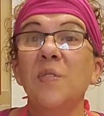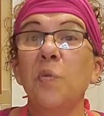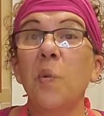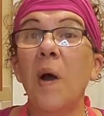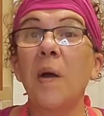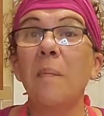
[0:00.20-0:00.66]

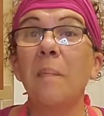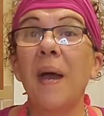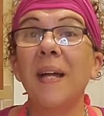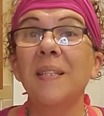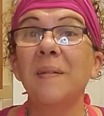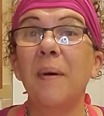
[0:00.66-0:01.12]
welcome
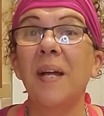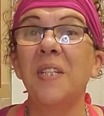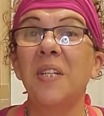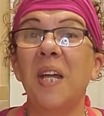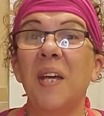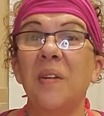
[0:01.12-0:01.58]
back to my
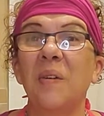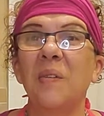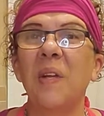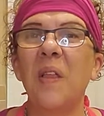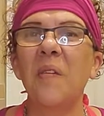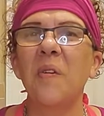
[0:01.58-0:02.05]
channel.
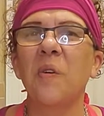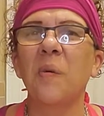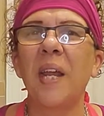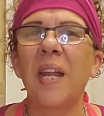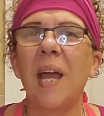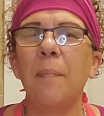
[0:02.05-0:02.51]
Another
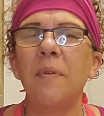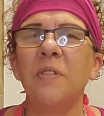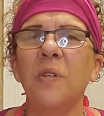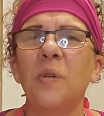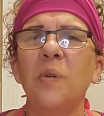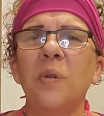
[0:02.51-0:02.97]
great
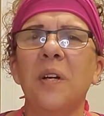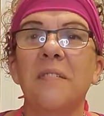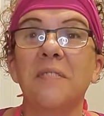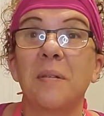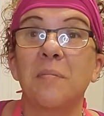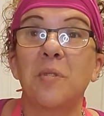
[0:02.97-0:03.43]
episode of
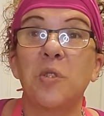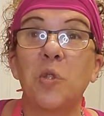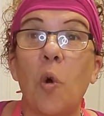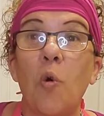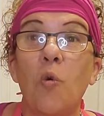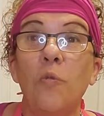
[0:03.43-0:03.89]
some
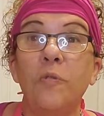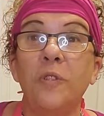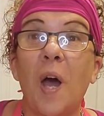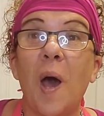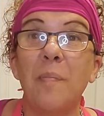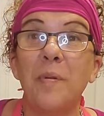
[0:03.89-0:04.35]

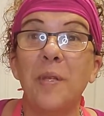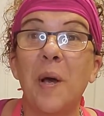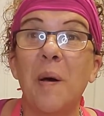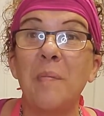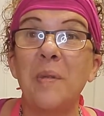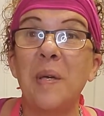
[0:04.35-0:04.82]
stovetop
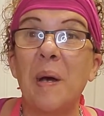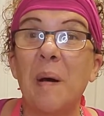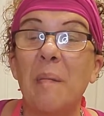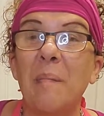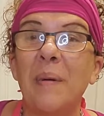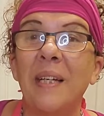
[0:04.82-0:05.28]
yum
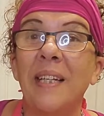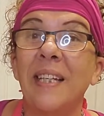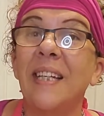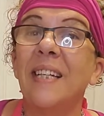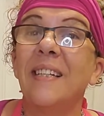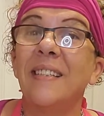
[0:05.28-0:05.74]
yum.
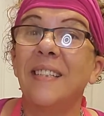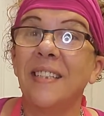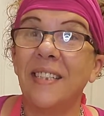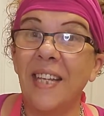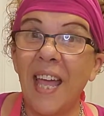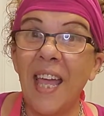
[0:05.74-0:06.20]

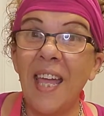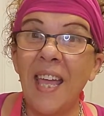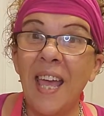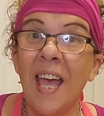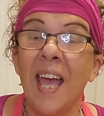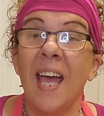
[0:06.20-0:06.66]
Today,
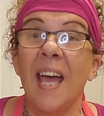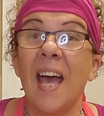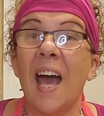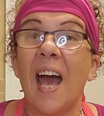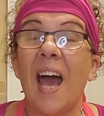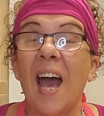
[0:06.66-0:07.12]

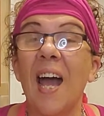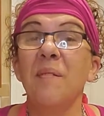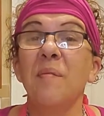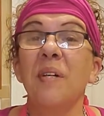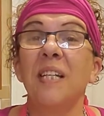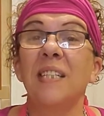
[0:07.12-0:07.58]

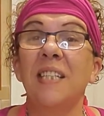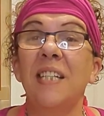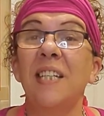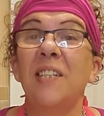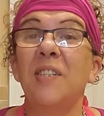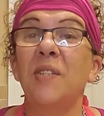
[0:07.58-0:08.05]
I'm going to
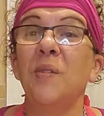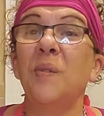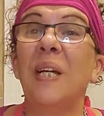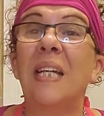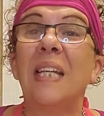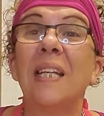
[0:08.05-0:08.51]
teach
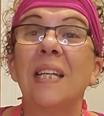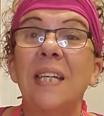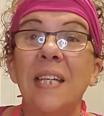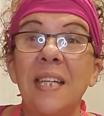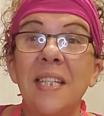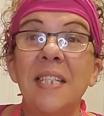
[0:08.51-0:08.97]
you an
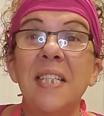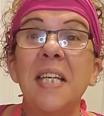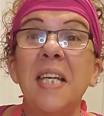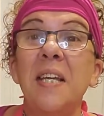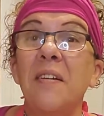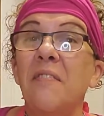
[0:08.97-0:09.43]

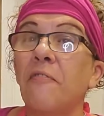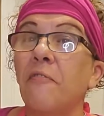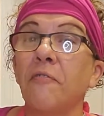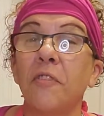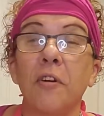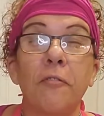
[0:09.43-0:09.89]
easy,
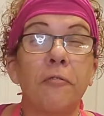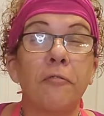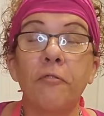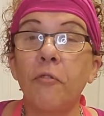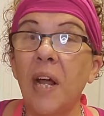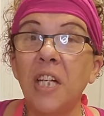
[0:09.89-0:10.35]
the
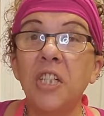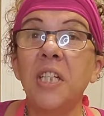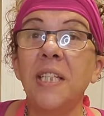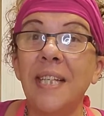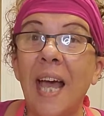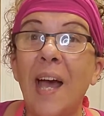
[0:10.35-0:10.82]

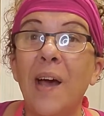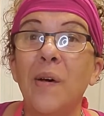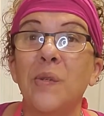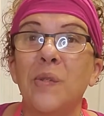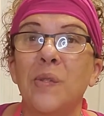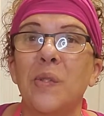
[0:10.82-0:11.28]
freshest
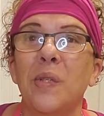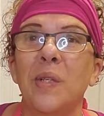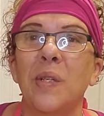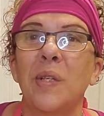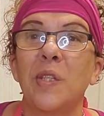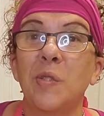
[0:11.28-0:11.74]
house
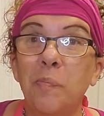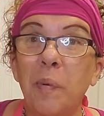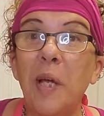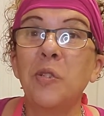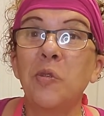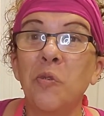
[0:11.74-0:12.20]

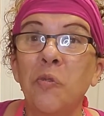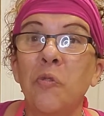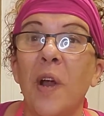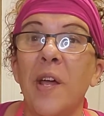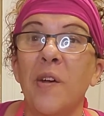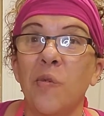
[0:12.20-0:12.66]
special
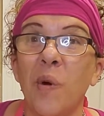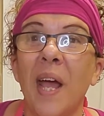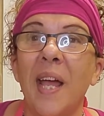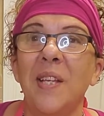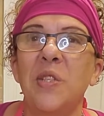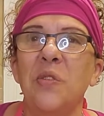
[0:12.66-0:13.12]
fried
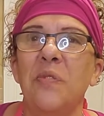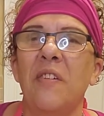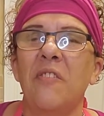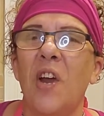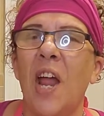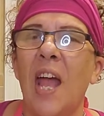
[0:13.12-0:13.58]
rice you've
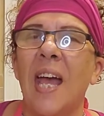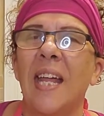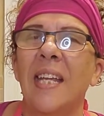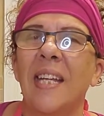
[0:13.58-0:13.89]
ever had.